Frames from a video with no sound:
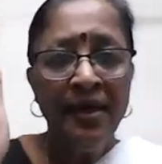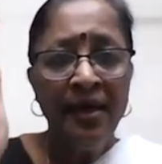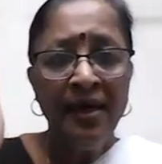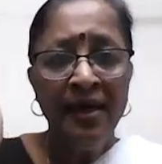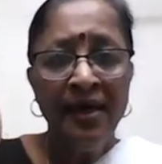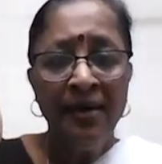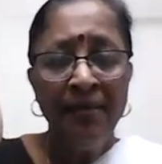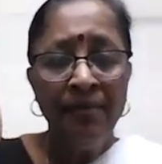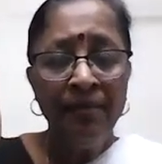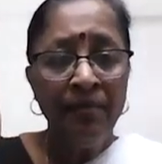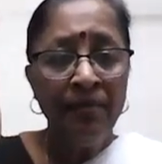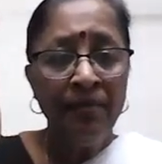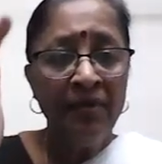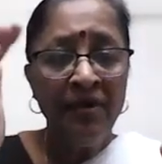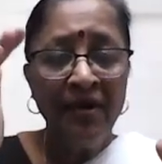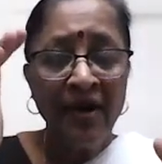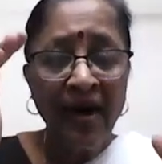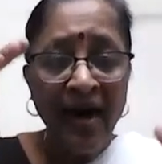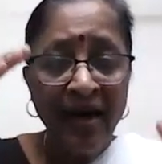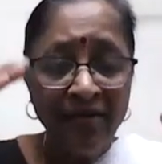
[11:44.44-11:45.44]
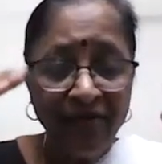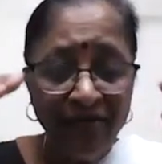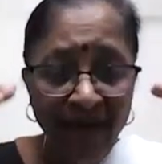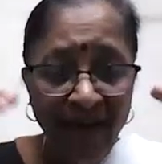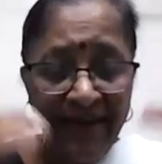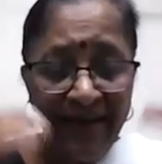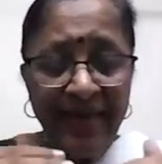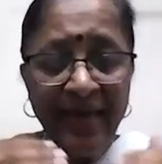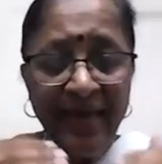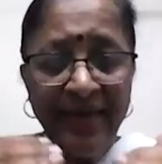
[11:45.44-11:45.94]
our
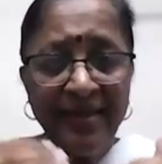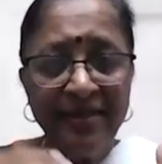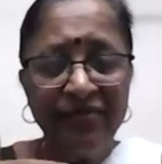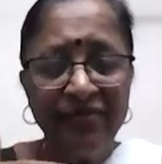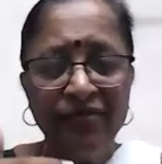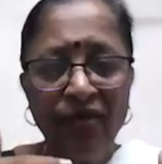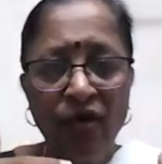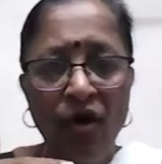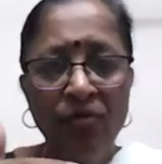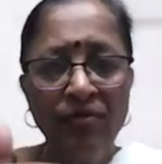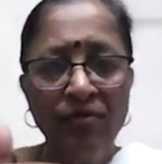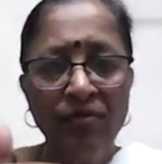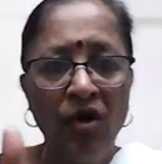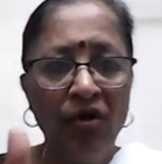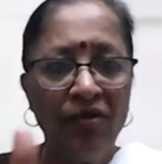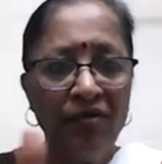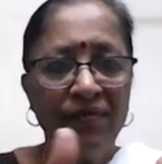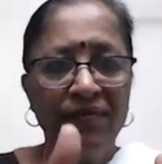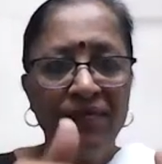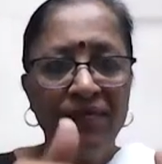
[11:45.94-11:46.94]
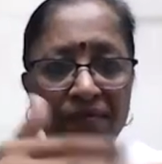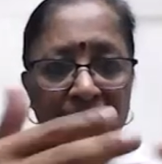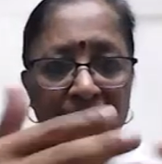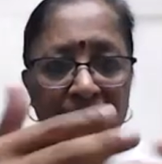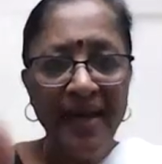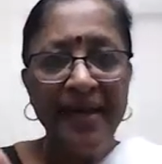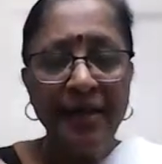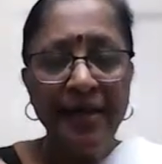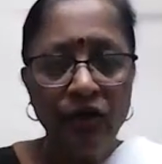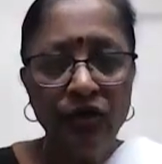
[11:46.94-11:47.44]
finite form of
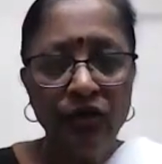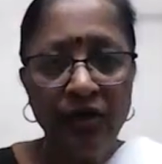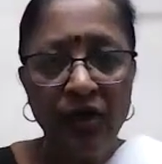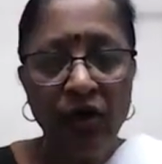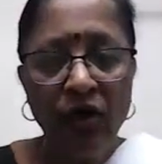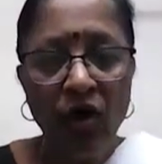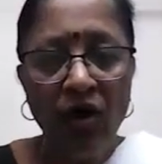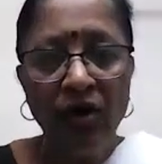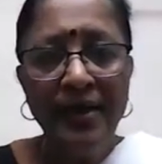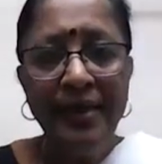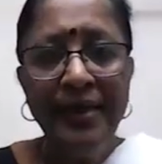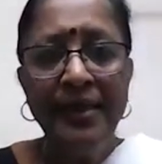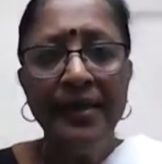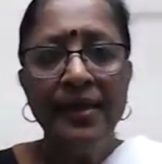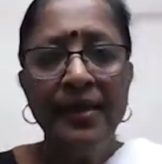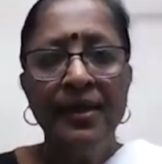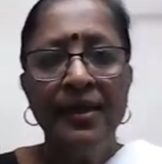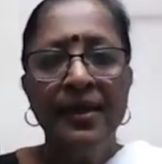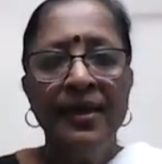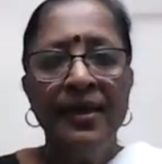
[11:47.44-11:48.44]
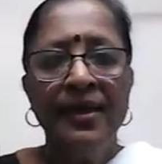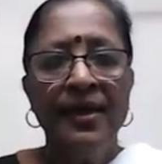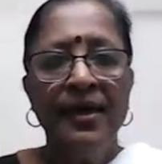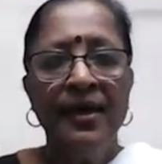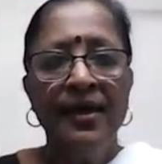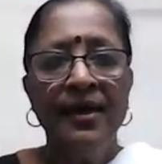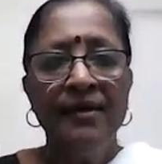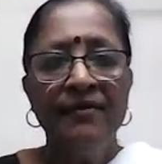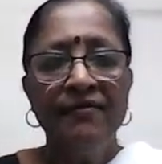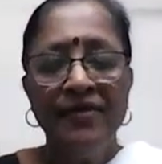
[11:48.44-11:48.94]
praying to the God,
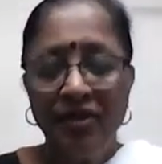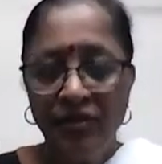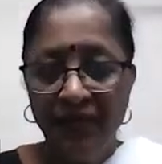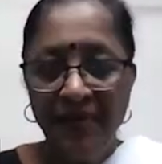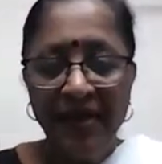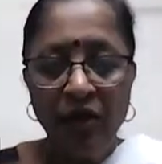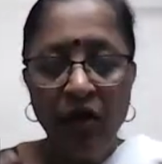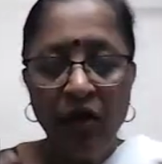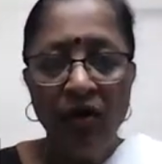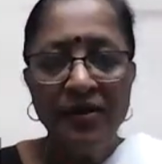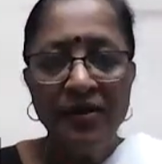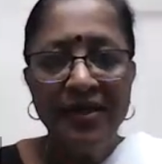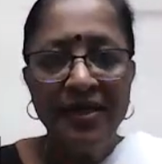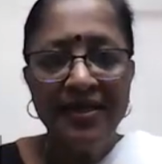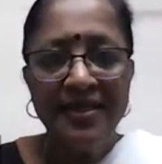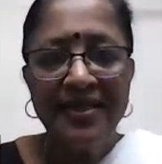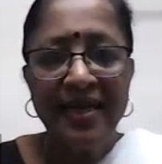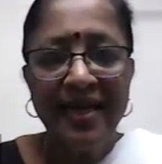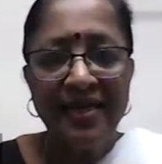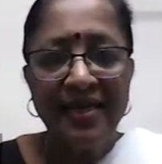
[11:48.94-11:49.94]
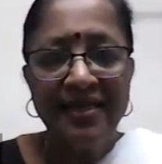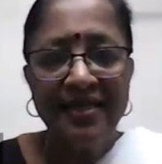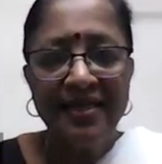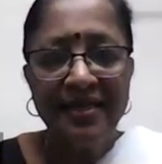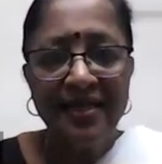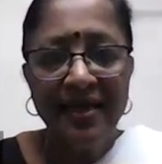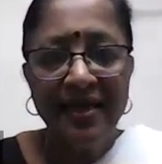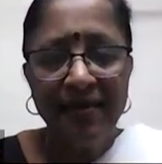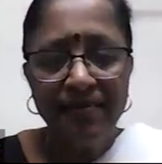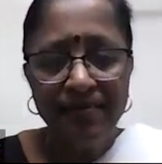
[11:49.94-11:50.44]
which we call this
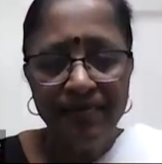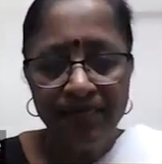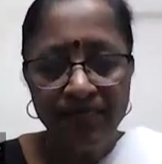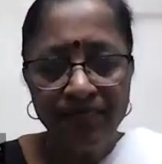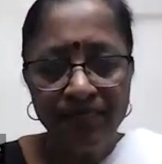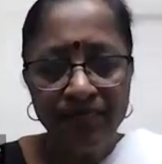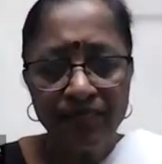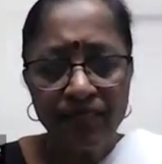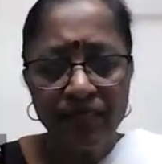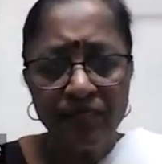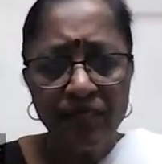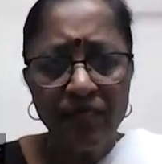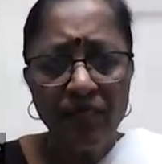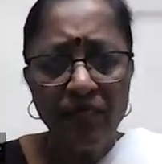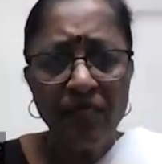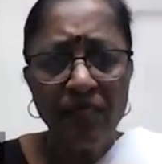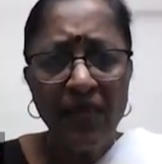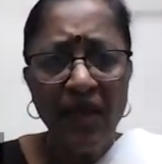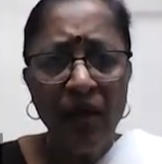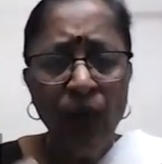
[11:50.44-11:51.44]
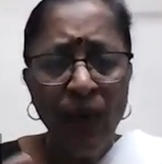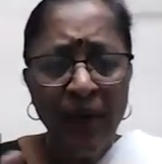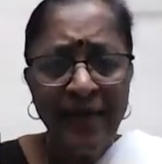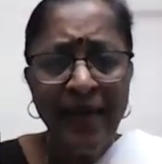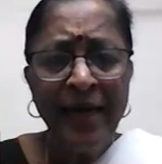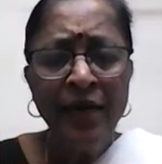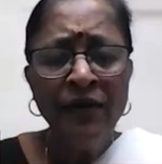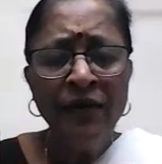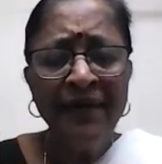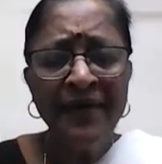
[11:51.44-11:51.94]
as
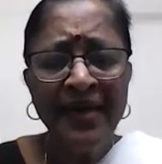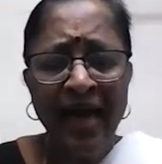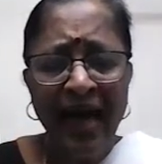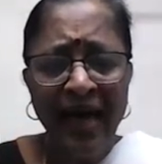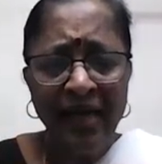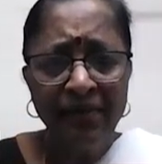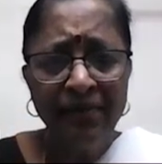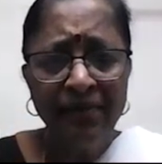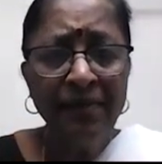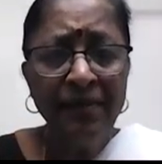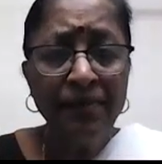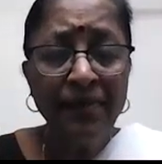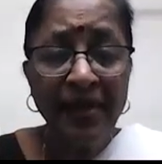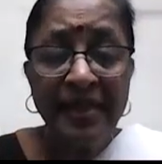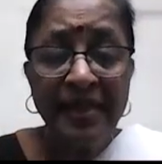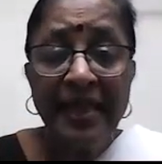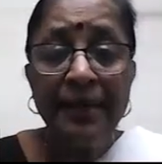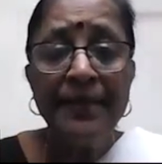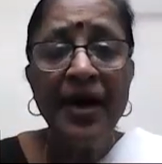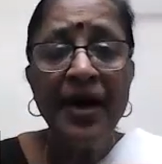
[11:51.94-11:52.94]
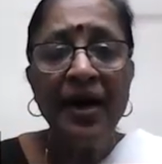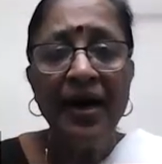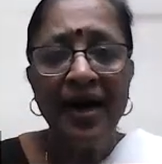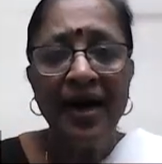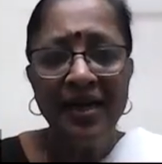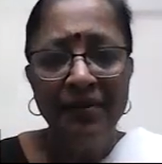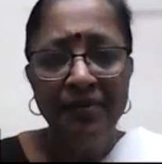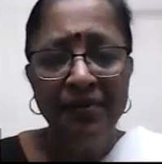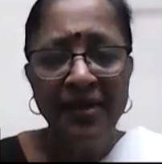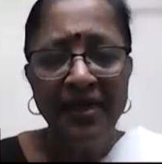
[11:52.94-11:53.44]
one kind of an alambanam, pratima
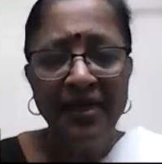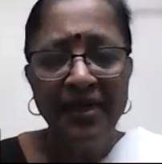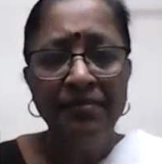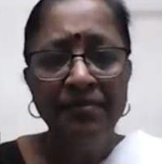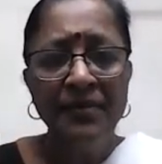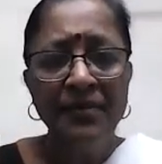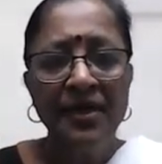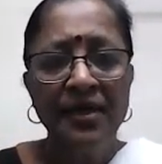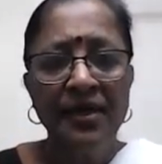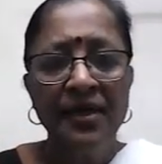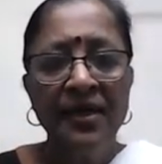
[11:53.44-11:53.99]
alambanam.